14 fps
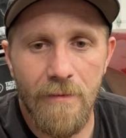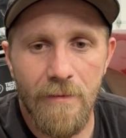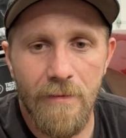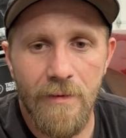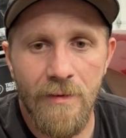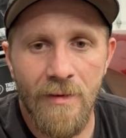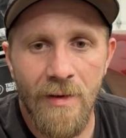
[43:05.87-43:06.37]

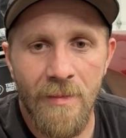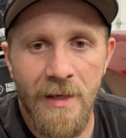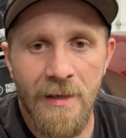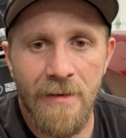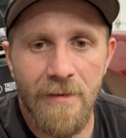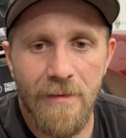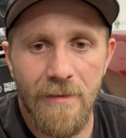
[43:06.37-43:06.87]
you know what I
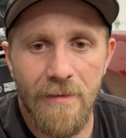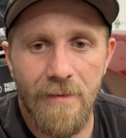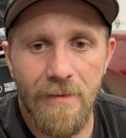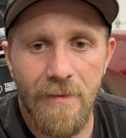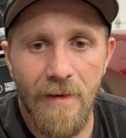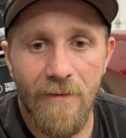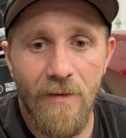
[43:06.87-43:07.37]
mean?
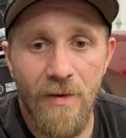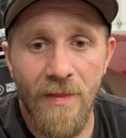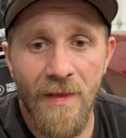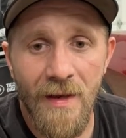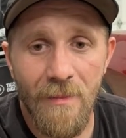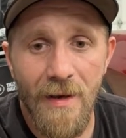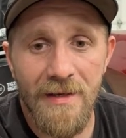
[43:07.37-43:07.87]
If you can
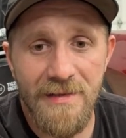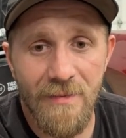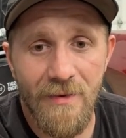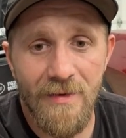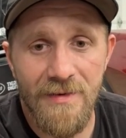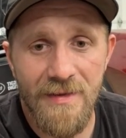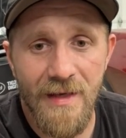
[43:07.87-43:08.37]
think about some of
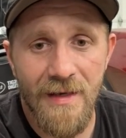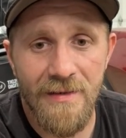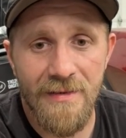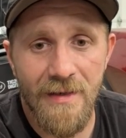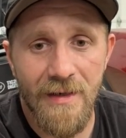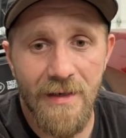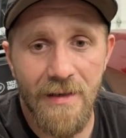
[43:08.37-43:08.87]
those things,
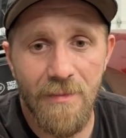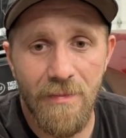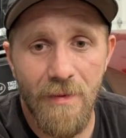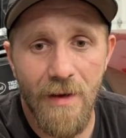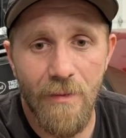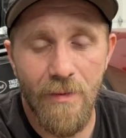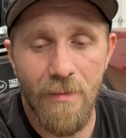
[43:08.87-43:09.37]

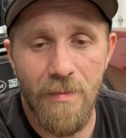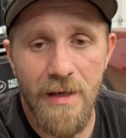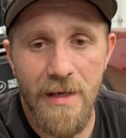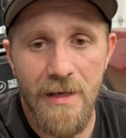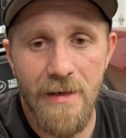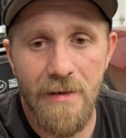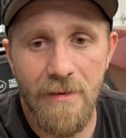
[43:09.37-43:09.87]
it would be